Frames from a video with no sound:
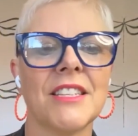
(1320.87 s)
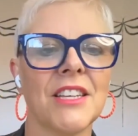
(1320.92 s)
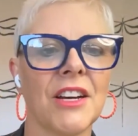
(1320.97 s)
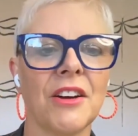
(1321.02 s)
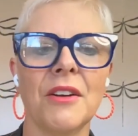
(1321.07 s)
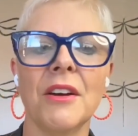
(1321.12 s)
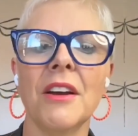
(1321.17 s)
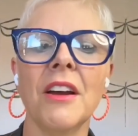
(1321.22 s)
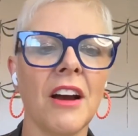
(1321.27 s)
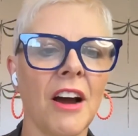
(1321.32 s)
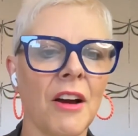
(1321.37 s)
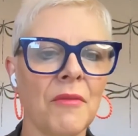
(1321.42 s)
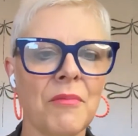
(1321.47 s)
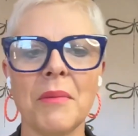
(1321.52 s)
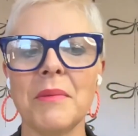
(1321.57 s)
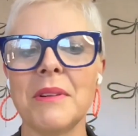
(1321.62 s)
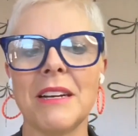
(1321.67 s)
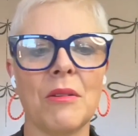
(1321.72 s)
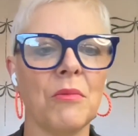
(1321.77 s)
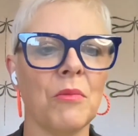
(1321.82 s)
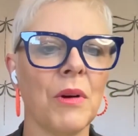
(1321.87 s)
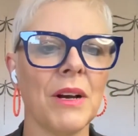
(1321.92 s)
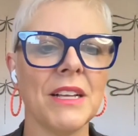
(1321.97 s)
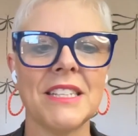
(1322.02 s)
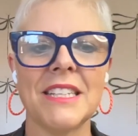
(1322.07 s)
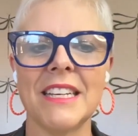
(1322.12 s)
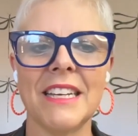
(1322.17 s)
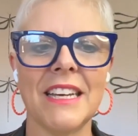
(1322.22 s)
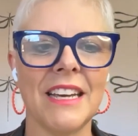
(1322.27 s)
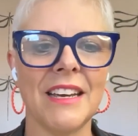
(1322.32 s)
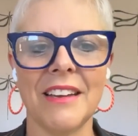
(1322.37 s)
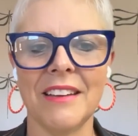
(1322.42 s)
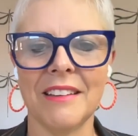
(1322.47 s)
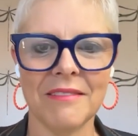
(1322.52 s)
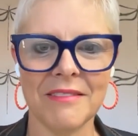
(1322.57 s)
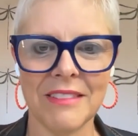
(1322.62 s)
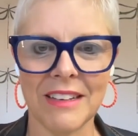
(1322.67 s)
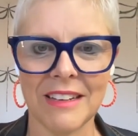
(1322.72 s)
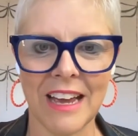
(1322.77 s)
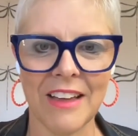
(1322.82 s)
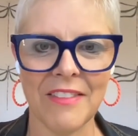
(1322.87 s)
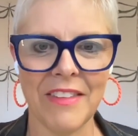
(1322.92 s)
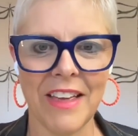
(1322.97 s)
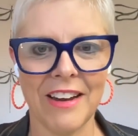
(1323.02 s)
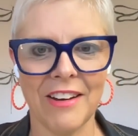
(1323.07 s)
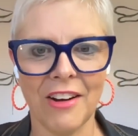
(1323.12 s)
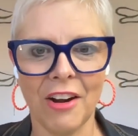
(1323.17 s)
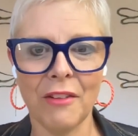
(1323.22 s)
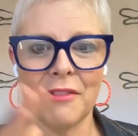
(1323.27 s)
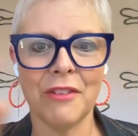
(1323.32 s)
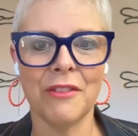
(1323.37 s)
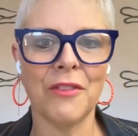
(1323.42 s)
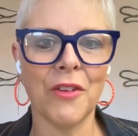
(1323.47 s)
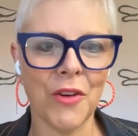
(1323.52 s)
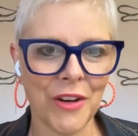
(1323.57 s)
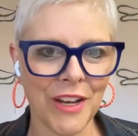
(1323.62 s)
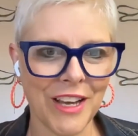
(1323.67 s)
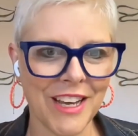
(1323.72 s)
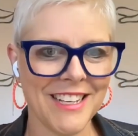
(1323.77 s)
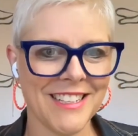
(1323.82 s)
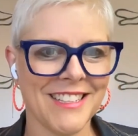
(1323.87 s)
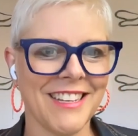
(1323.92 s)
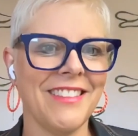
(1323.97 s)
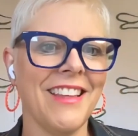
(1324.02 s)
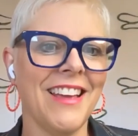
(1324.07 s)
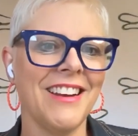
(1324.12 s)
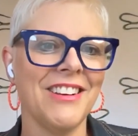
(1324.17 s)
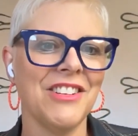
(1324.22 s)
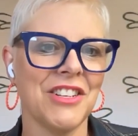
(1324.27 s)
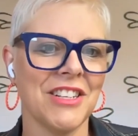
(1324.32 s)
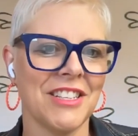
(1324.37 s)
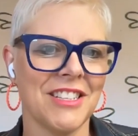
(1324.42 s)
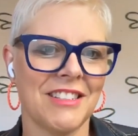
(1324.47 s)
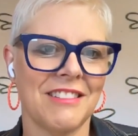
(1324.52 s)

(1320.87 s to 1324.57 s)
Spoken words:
So I've probably done it once a year, and then not for 4 years, and then just